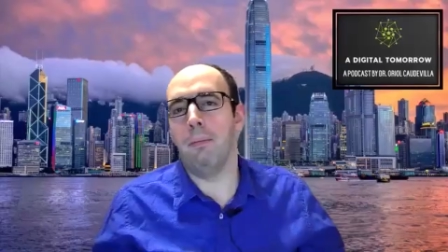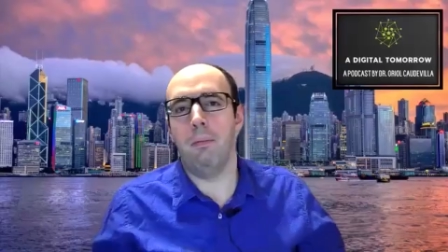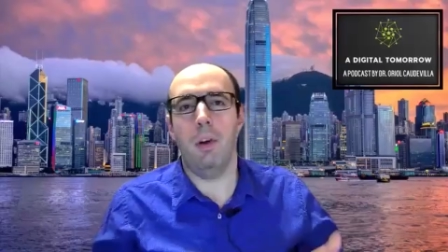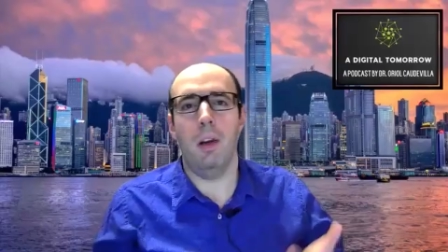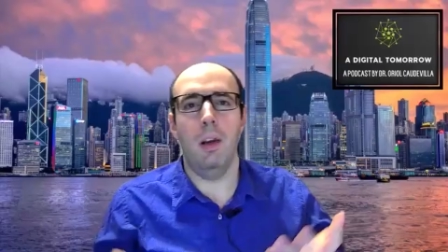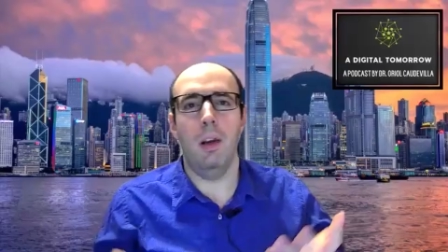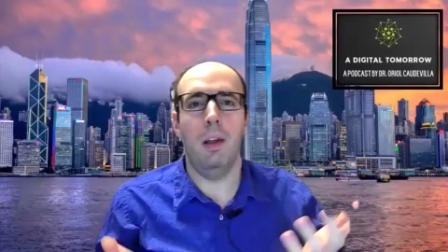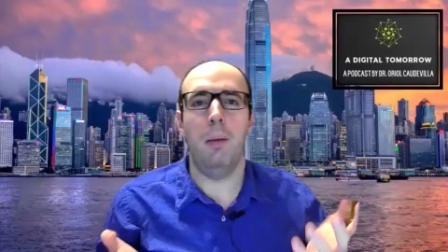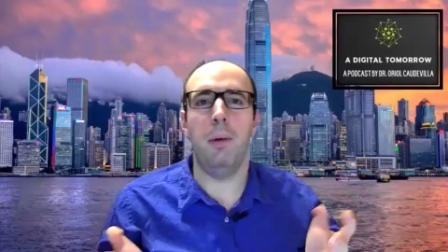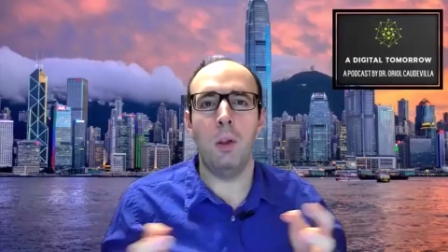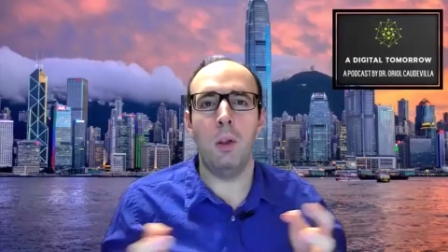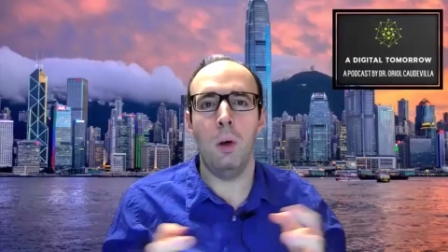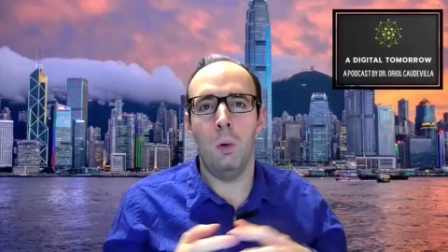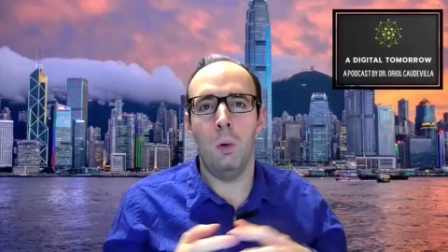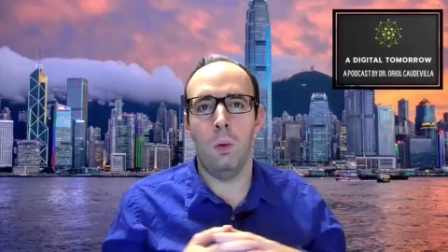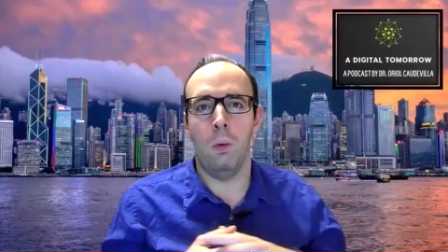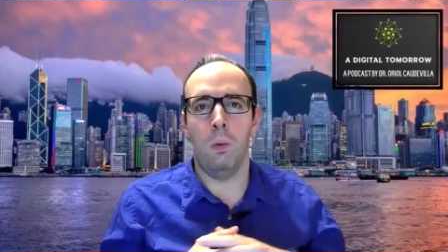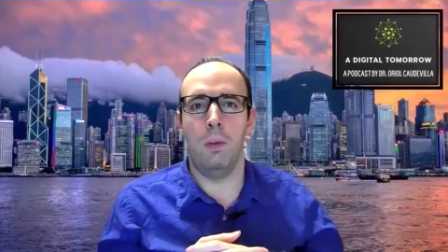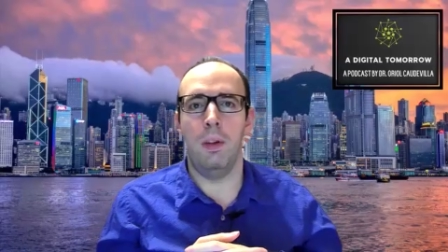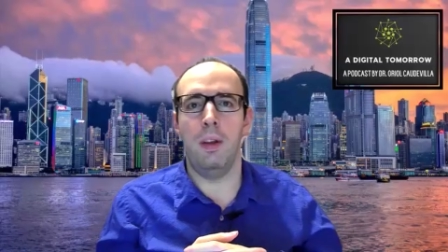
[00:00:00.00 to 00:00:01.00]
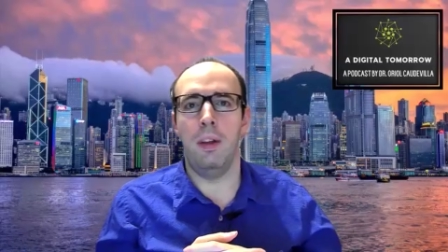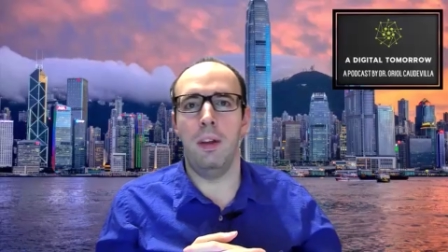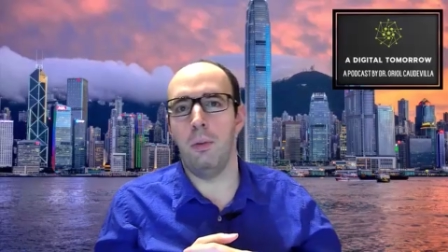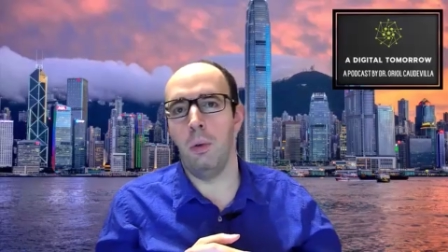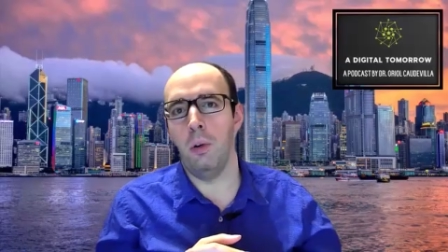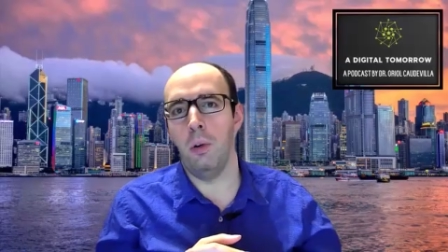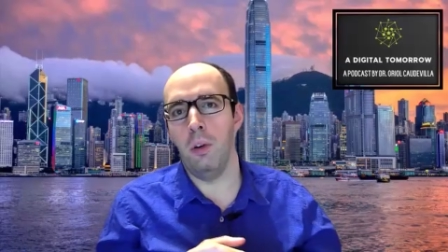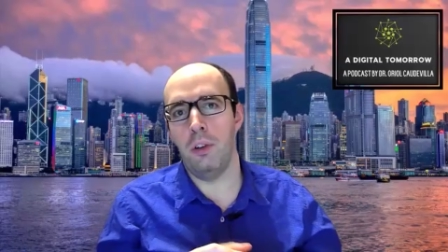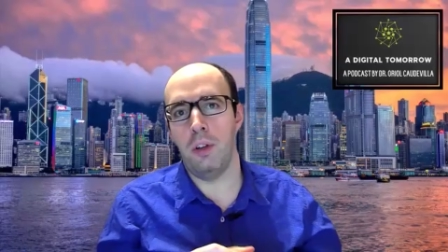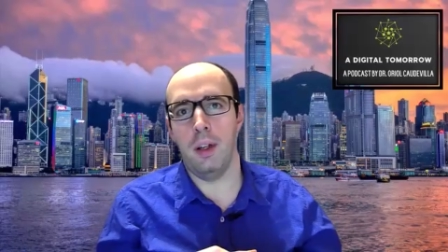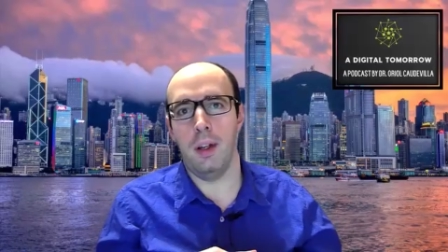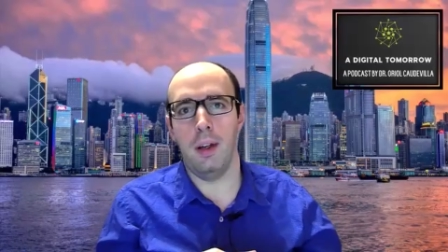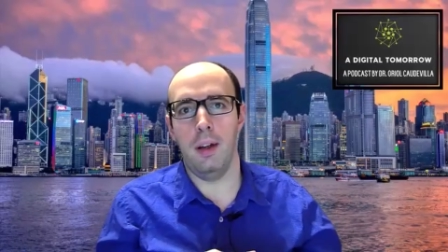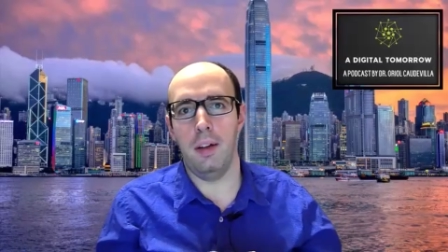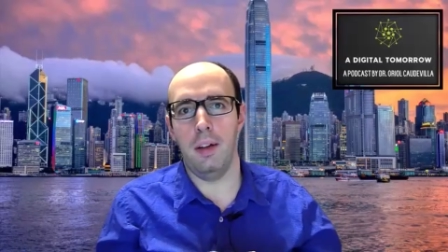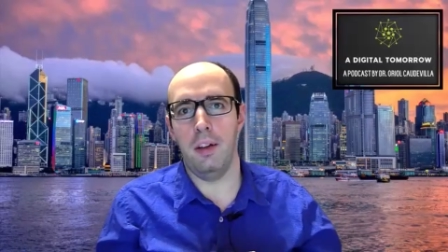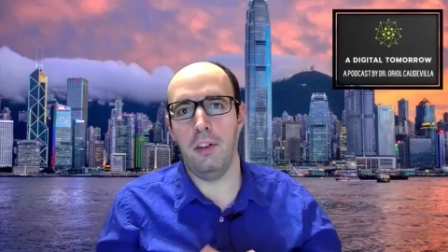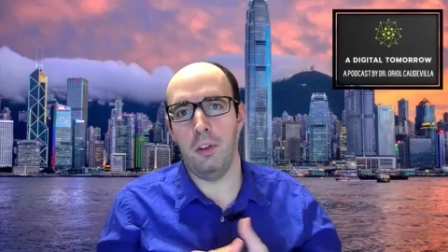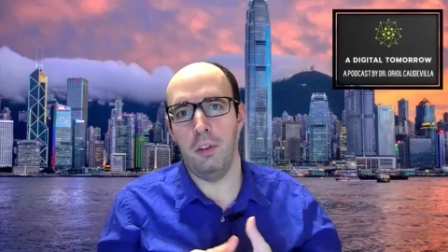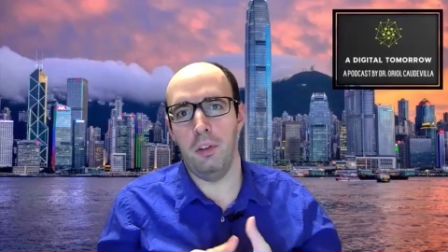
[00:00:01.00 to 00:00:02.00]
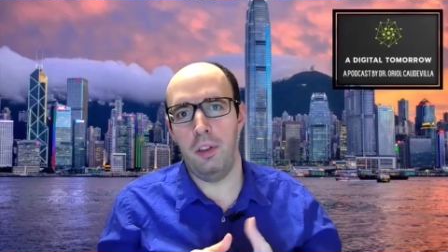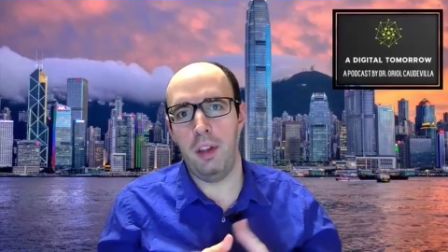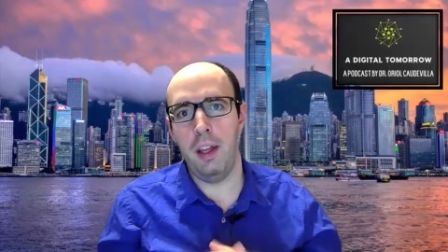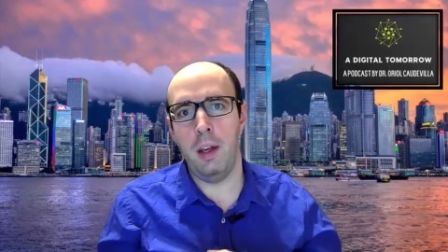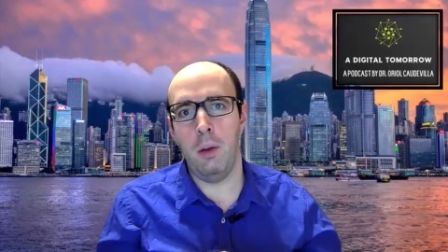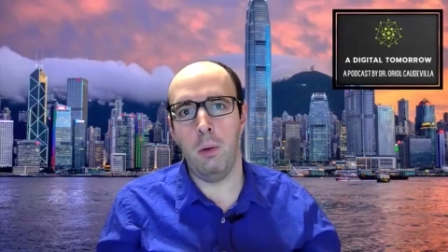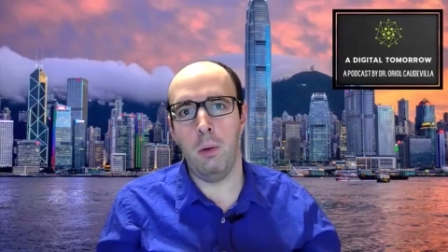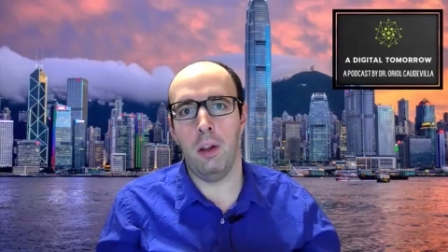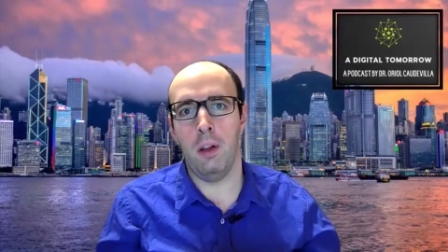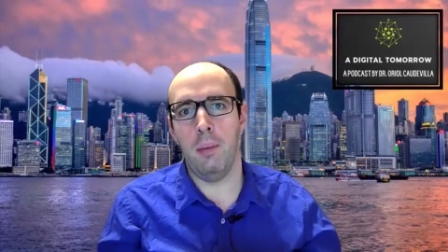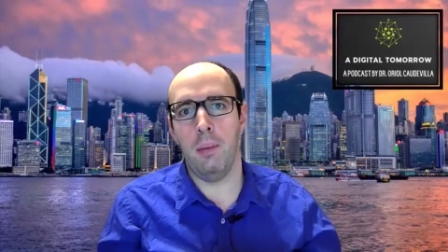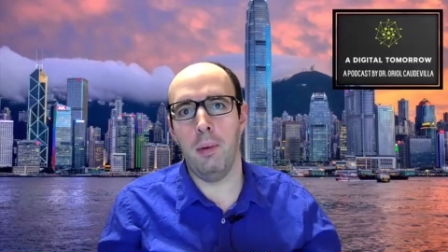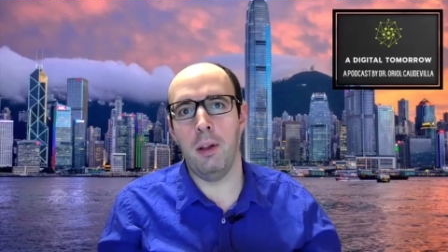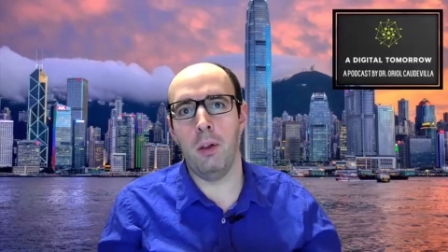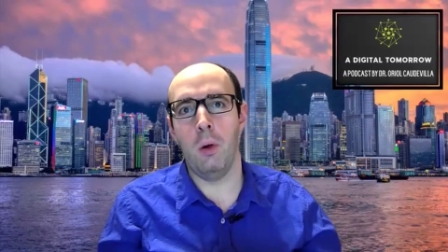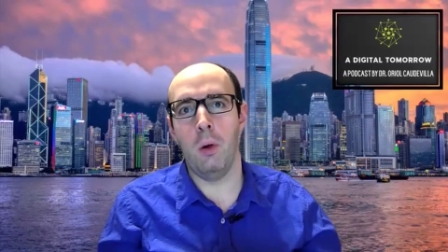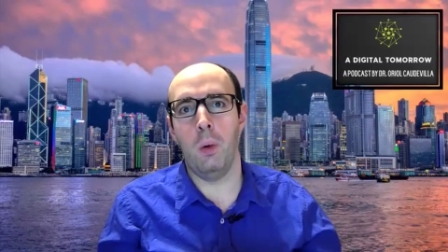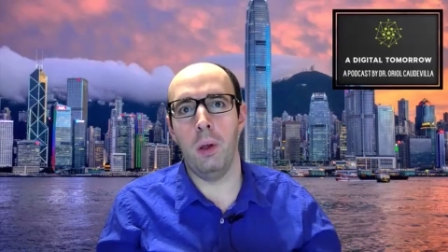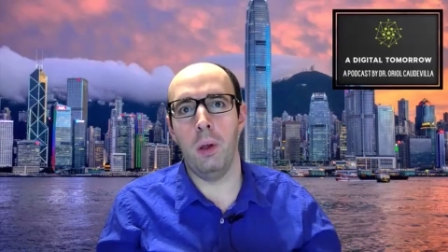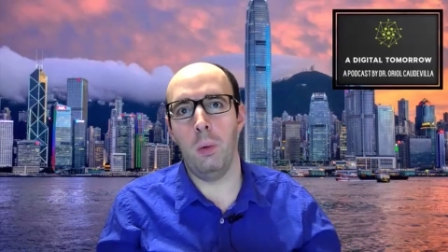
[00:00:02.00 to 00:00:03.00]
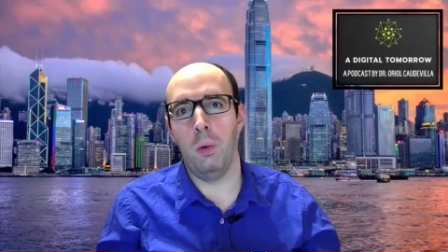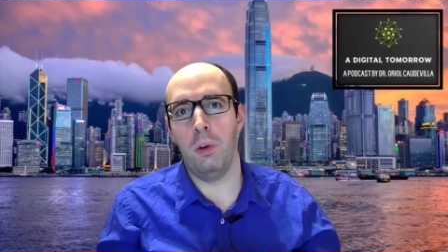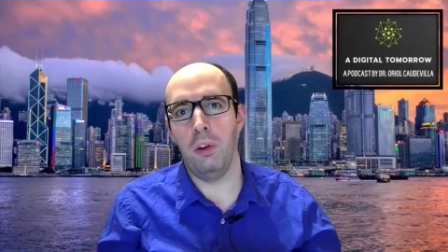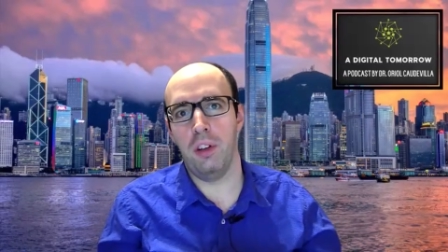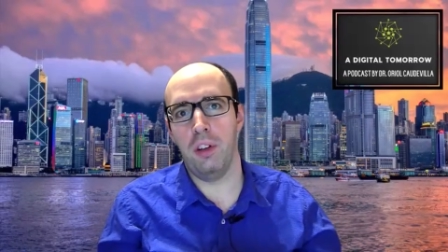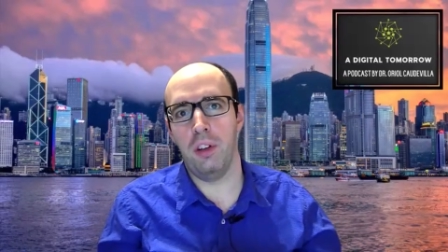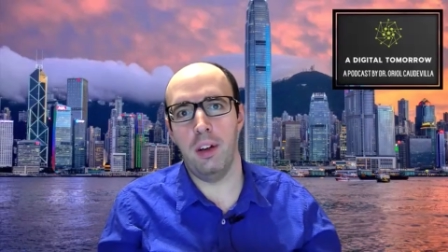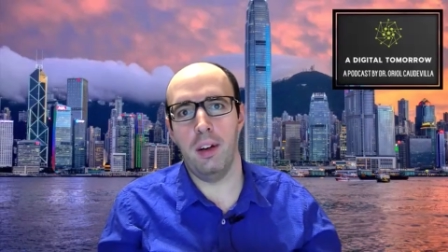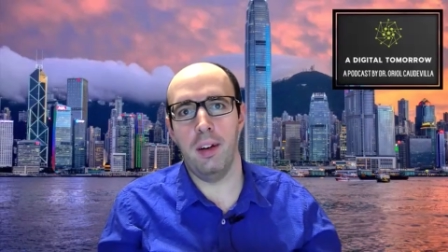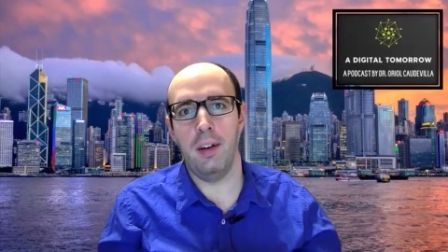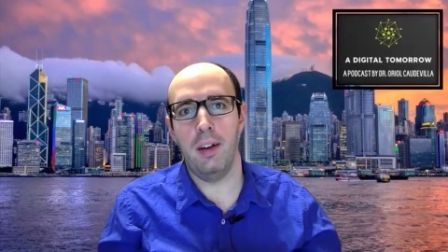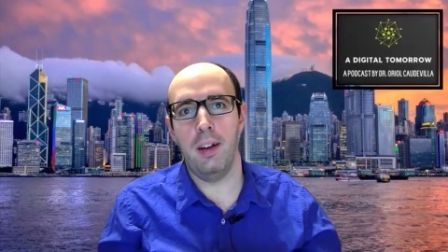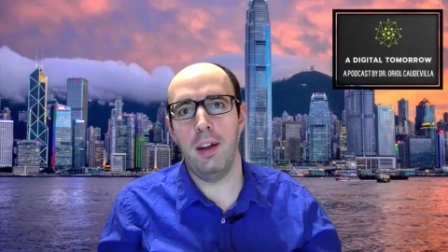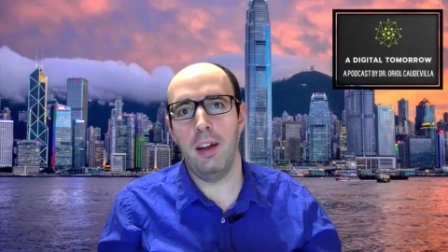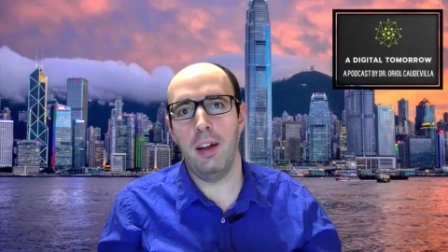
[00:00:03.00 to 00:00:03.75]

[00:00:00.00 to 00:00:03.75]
well, even though this was uh, discontinued and even though it wasn't